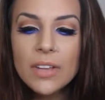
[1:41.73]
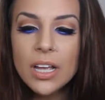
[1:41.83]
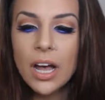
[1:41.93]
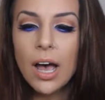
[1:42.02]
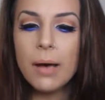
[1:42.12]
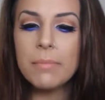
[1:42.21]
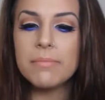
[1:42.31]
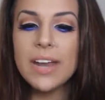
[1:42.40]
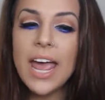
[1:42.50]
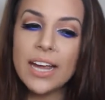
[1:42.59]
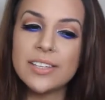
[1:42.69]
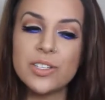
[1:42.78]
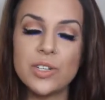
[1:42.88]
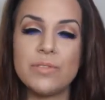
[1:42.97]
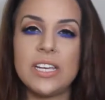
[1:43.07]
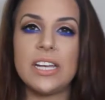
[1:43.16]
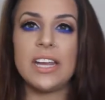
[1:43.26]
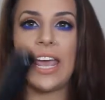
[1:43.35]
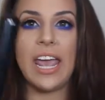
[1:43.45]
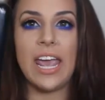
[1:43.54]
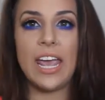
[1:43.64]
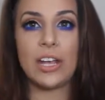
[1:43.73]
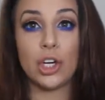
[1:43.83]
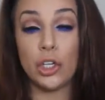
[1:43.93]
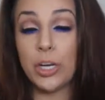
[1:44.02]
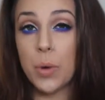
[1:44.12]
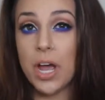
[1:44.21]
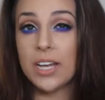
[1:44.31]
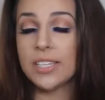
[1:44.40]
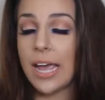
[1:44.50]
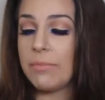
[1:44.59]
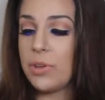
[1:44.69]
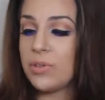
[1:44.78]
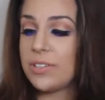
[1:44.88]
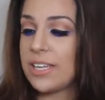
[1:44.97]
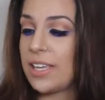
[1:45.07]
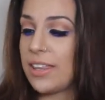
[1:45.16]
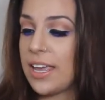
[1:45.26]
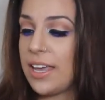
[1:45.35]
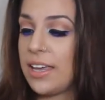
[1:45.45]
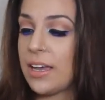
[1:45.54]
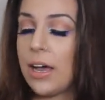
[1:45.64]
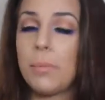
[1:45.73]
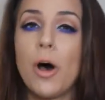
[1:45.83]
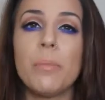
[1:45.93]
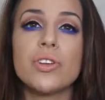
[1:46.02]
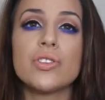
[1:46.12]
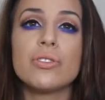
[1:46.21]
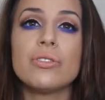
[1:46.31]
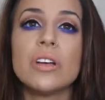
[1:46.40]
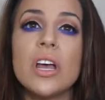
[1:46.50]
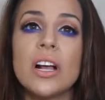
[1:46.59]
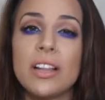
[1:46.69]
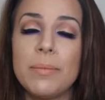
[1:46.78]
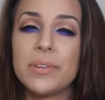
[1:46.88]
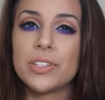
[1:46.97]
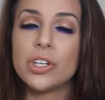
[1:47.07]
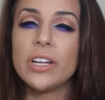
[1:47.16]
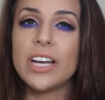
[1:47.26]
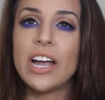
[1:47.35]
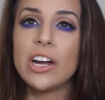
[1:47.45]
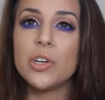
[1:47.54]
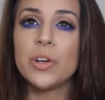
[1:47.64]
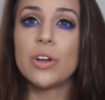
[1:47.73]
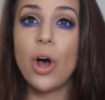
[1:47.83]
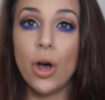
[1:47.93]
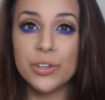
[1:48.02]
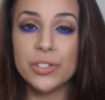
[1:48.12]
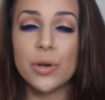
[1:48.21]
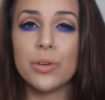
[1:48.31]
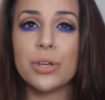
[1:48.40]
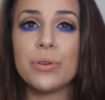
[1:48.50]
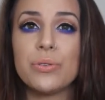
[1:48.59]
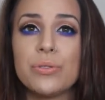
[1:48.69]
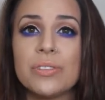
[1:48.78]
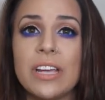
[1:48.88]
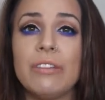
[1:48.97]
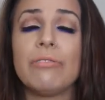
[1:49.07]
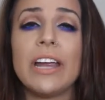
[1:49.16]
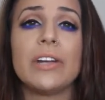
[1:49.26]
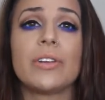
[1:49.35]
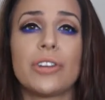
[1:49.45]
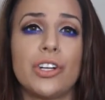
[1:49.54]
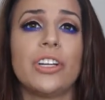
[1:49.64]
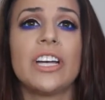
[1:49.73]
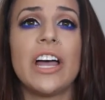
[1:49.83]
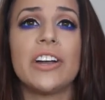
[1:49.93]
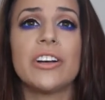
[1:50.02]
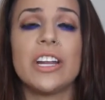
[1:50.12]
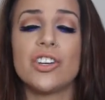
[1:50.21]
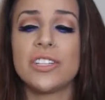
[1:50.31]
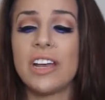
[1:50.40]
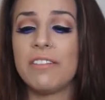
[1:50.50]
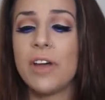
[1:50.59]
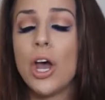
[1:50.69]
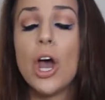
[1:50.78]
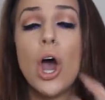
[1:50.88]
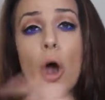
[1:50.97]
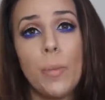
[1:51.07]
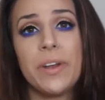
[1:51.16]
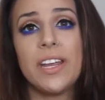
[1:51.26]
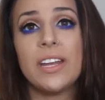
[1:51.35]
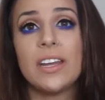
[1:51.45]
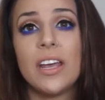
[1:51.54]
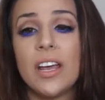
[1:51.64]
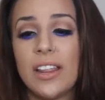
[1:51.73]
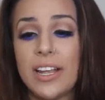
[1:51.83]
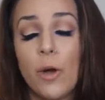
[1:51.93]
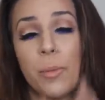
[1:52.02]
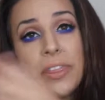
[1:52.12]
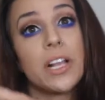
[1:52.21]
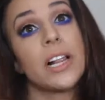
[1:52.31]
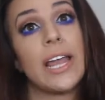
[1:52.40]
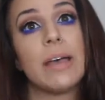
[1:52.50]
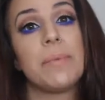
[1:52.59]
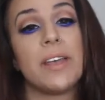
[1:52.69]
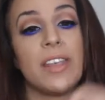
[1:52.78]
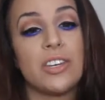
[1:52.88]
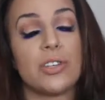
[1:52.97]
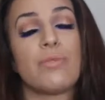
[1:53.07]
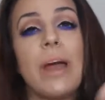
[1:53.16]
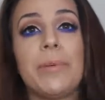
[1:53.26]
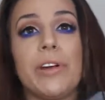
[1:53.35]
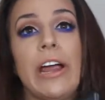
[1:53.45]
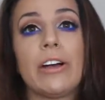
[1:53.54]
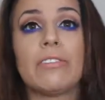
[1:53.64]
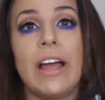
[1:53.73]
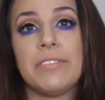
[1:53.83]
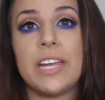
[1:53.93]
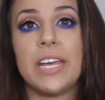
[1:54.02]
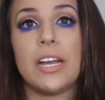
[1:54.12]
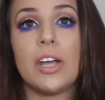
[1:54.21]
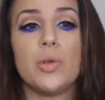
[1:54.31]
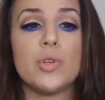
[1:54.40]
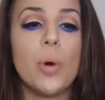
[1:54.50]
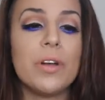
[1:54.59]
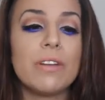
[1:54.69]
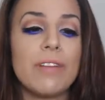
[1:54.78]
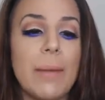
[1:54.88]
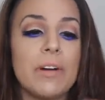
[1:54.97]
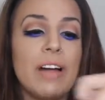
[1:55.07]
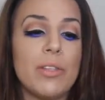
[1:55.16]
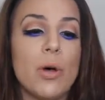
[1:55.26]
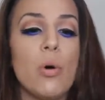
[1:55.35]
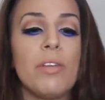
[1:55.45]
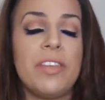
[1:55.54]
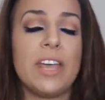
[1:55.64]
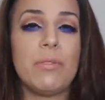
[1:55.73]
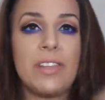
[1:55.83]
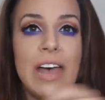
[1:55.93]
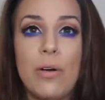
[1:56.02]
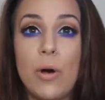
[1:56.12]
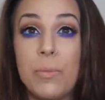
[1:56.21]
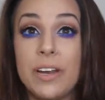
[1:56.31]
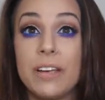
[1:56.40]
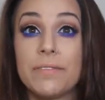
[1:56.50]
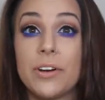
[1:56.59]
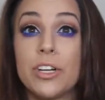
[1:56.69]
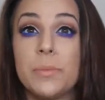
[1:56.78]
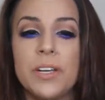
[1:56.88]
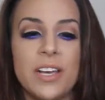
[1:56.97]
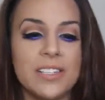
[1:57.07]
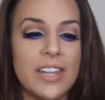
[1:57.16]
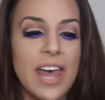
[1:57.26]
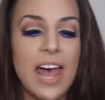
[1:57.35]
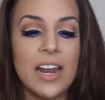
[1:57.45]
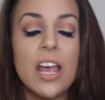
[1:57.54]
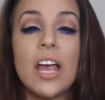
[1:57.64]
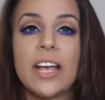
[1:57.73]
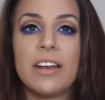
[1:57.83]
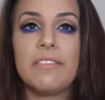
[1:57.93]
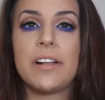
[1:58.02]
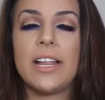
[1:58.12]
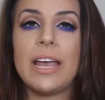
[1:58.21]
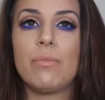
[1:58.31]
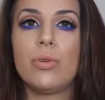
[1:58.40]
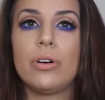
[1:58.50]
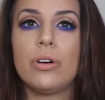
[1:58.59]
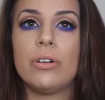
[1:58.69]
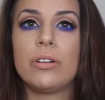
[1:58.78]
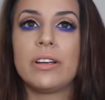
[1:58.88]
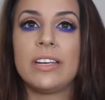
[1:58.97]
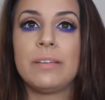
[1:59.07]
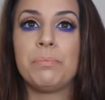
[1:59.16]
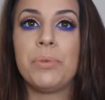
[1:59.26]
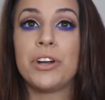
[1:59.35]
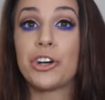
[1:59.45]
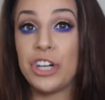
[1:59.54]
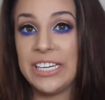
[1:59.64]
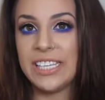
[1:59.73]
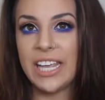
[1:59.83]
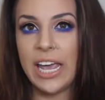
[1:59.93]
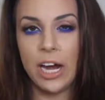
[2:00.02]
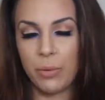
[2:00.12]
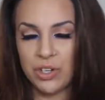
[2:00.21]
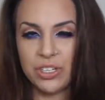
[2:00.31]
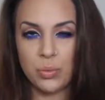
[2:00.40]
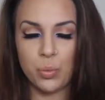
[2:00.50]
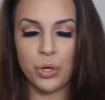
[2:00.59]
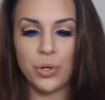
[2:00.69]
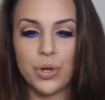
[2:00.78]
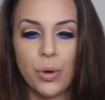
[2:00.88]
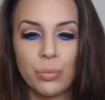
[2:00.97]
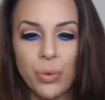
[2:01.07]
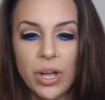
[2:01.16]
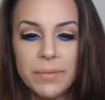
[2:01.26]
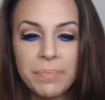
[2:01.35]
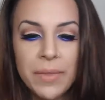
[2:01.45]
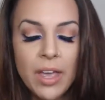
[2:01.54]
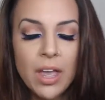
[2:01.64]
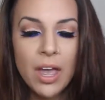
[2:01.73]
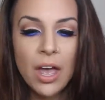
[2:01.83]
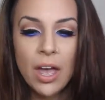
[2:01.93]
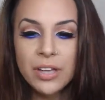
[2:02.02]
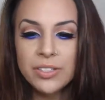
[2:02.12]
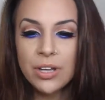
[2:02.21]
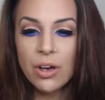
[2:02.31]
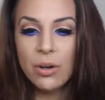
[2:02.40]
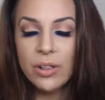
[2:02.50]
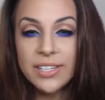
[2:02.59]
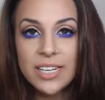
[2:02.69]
Next, you need a curling wand. I'm using the Paul Mitchell clipless curling iron. You can also use a regular curling iron and just kind of open it, like open the clamp and then just wrap your hair around it. You don't want to wrap it around the whole thing without opening it first, because that kind of clamp will put a crease in the hair, which is what you don't want. So let's